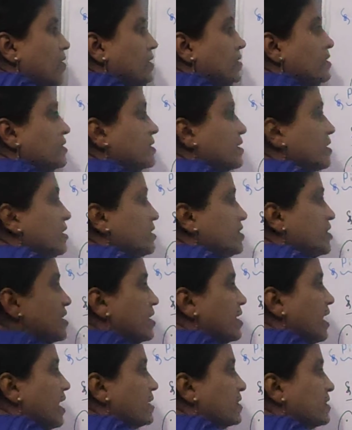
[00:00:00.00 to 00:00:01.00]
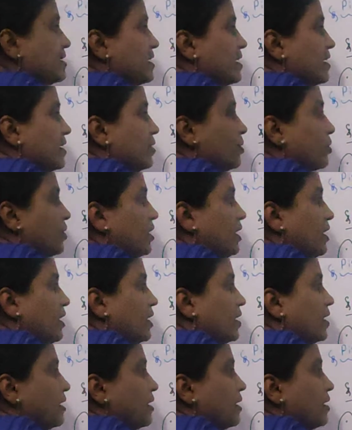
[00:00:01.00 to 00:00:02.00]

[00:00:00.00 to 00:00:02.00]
This is at the chalazal end, okay?